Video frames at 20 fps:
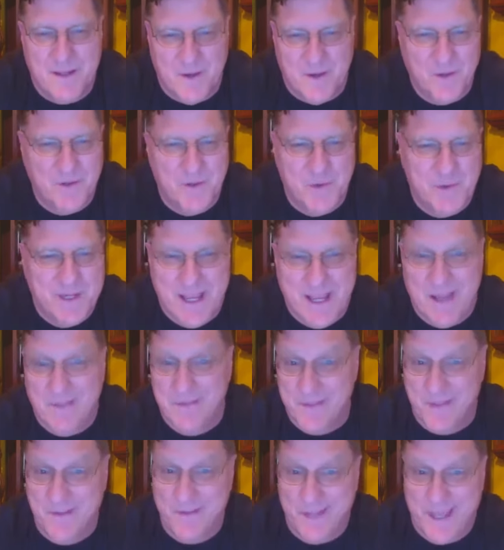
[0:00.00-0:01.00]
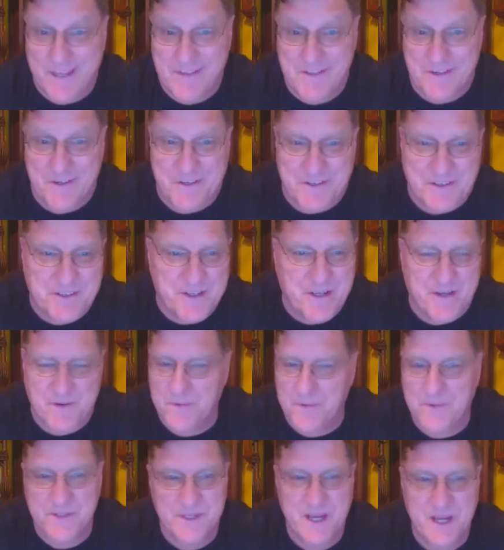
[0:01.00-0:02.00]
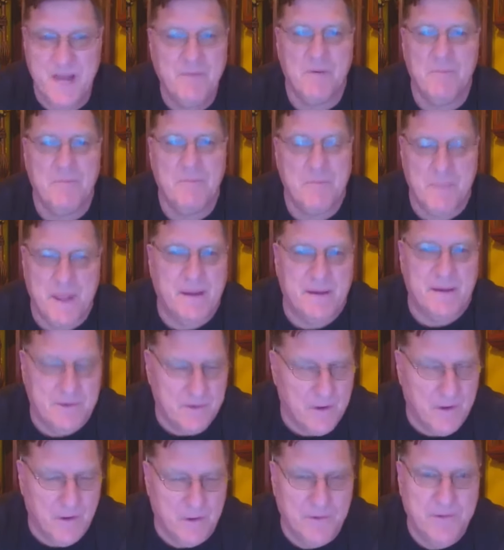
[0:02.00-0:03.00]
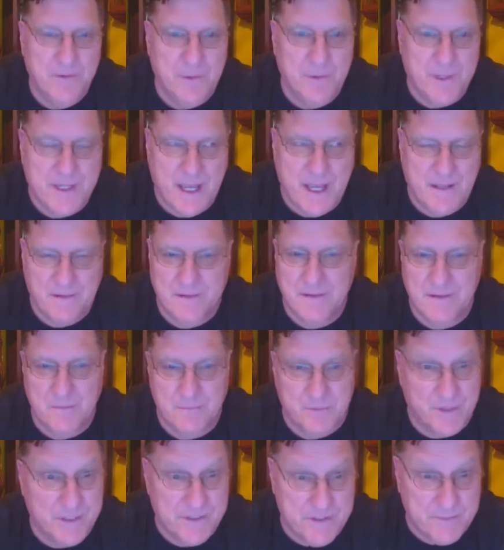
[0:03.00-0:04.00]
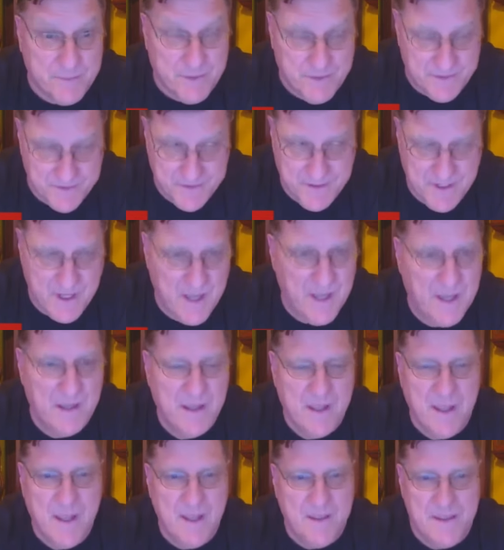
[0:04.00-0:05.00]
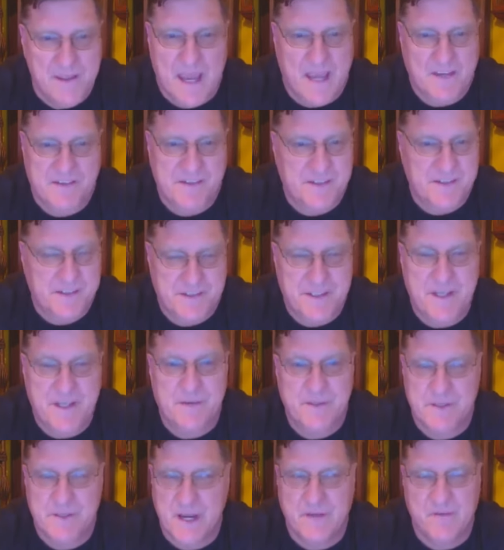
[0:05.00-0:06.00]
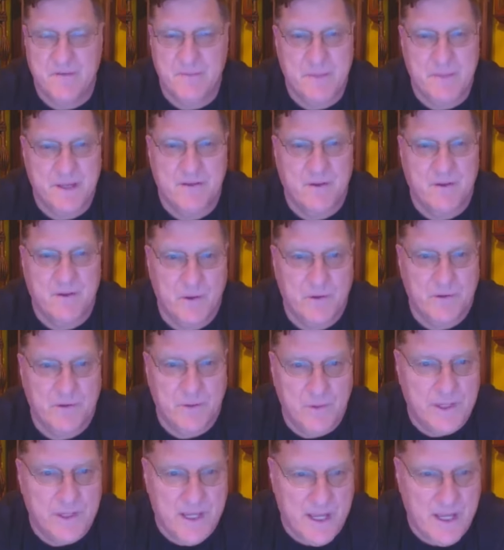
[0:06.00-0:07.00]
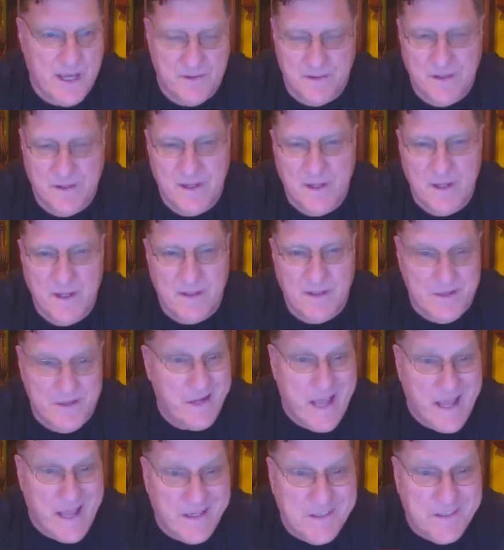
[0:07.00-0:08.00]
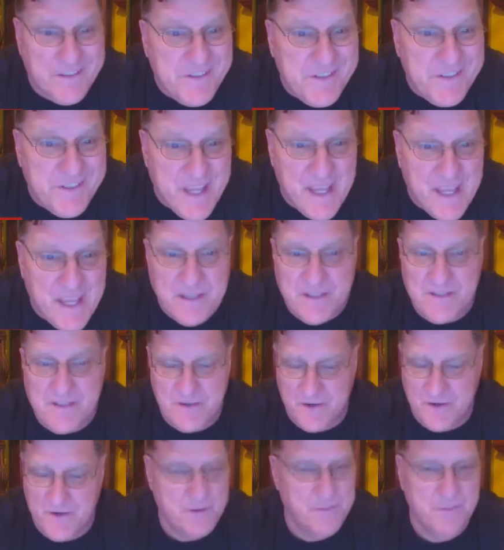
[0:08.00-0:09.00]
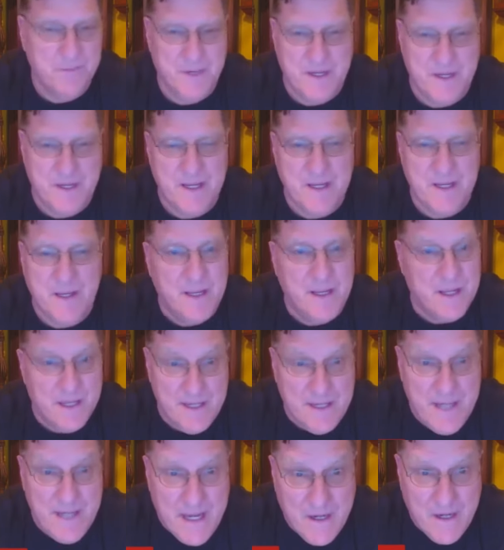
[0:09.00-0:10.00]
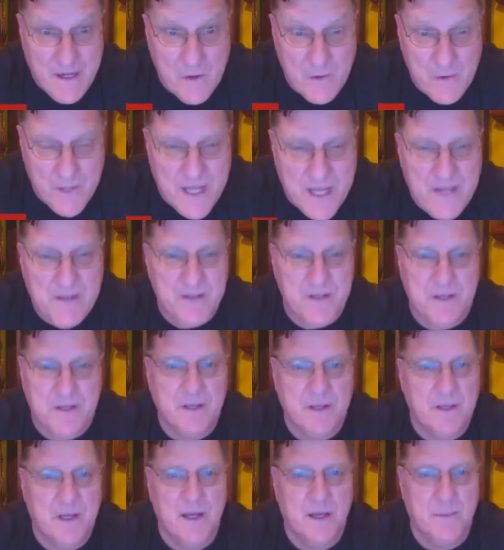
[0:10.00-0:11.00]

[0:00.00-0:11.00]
hold to account the lessers. It was never meant to hold to account the principals. The ICC was never meant to hold to account the United States or any NATO nation,